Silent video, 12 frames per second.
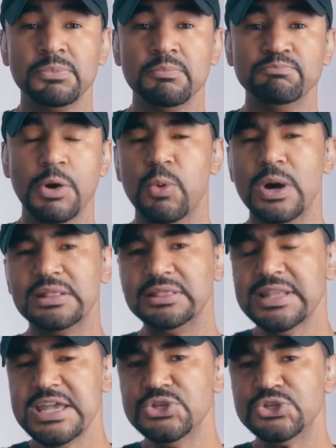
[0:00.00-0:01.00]
But what
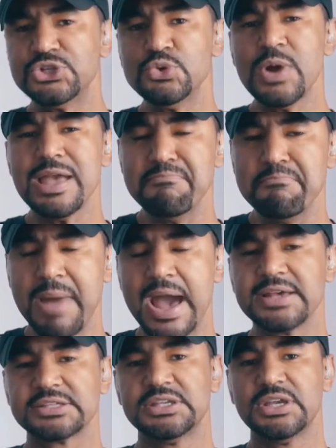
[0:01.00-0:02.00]
leads to a
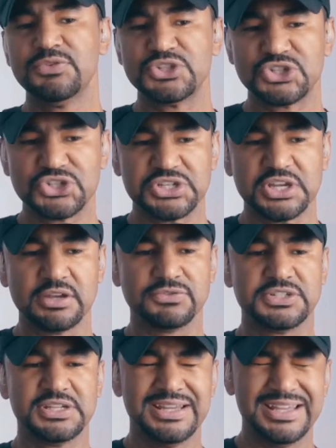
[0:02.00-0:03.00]
massive
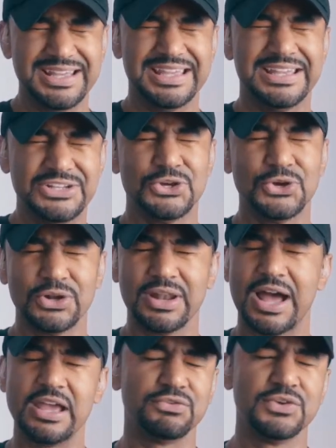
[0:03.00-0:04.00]
shift in your
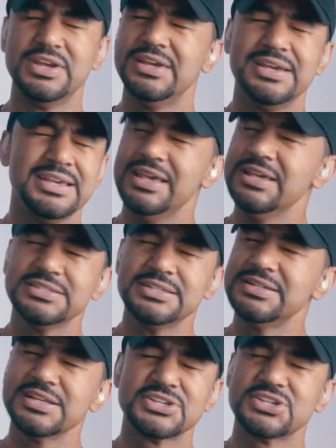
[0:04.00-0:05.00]
life isn't
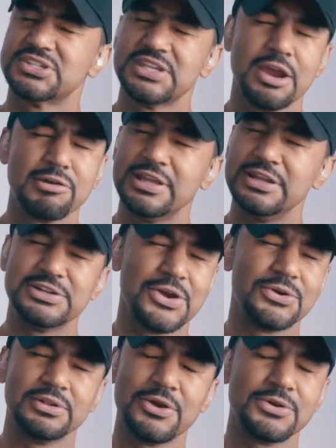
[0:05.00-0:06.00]
necessarily
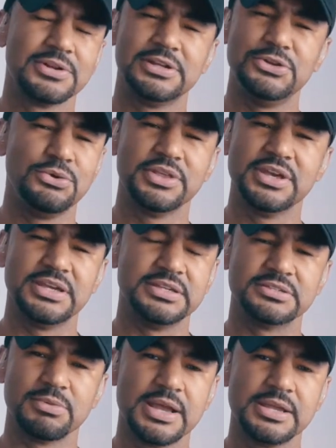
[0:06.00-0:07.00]
learning new
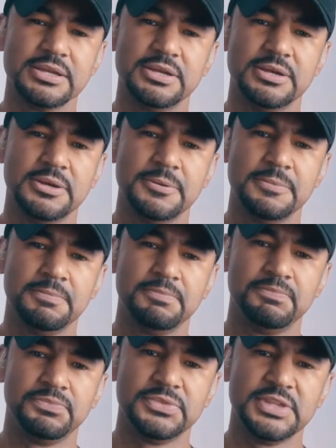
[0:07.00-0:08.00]
things, right?
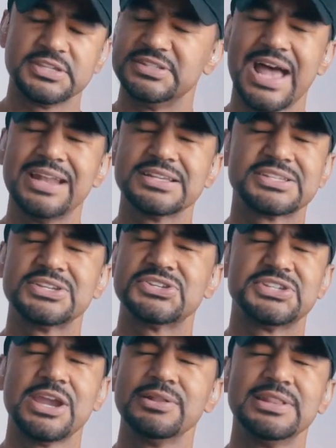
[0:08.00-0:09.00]
It's not
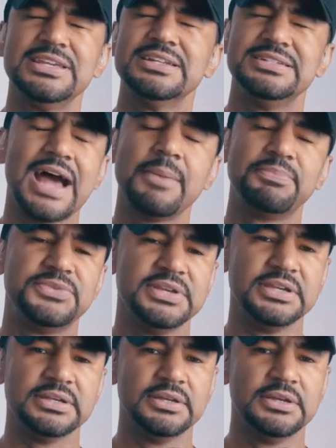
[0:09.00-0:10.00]
necessarily
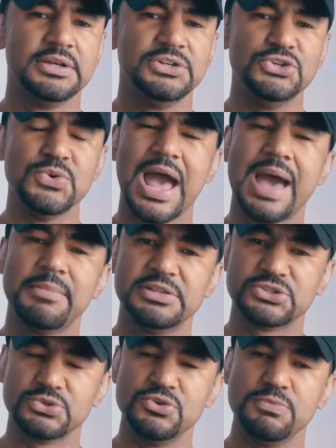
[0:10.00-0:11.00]
adopting new habits or new